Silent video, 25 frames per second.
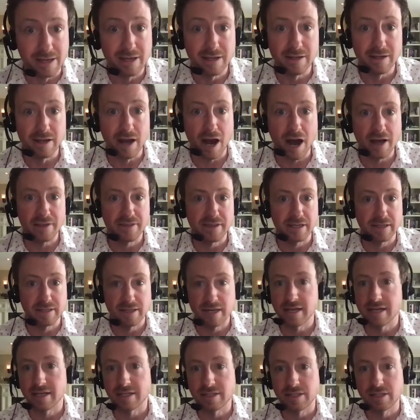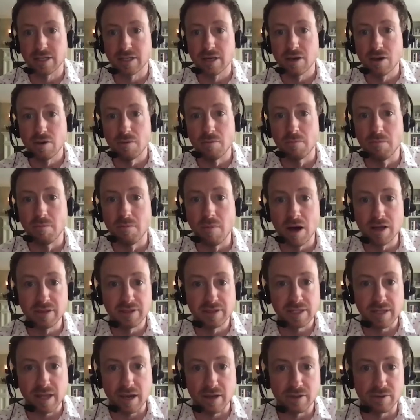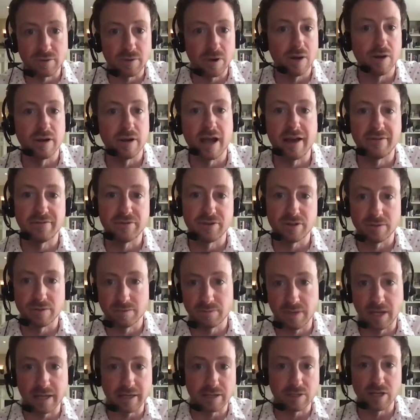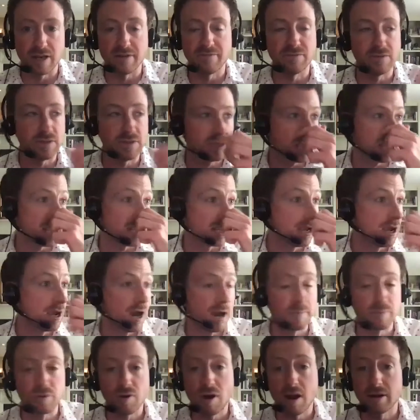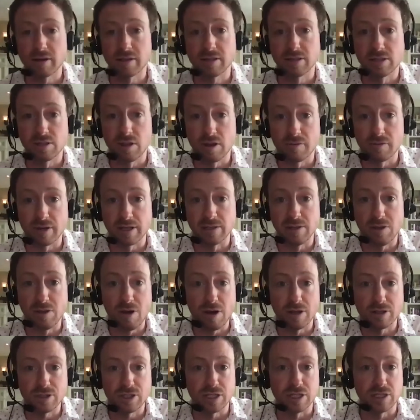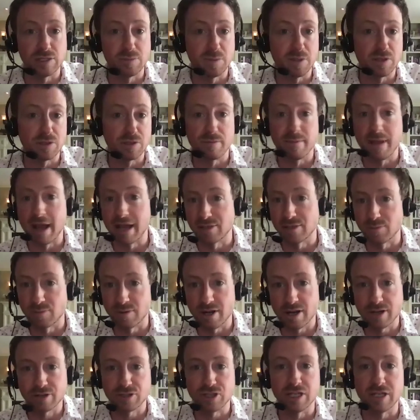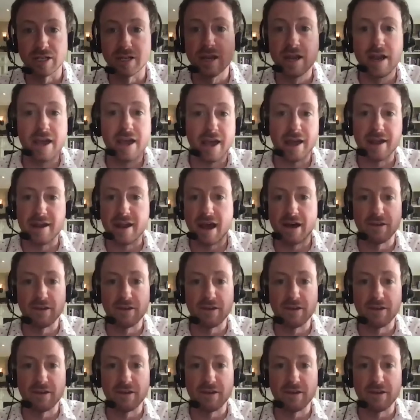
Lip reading: not that takes months down the road after, like Jeff was saying, a product is already launched, it's been through mass production, and now